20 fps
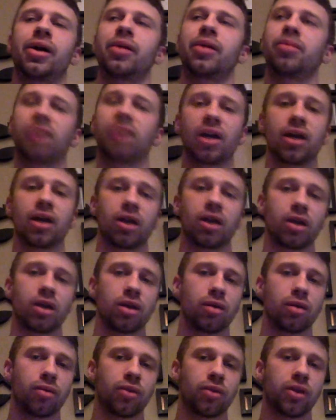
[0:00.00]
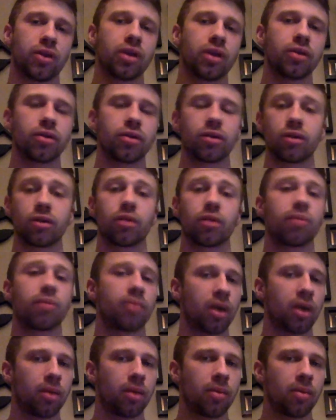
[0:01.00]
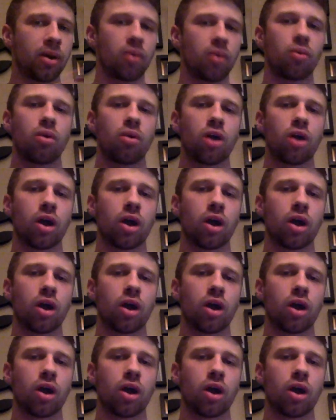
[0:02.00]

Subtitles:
my theater, my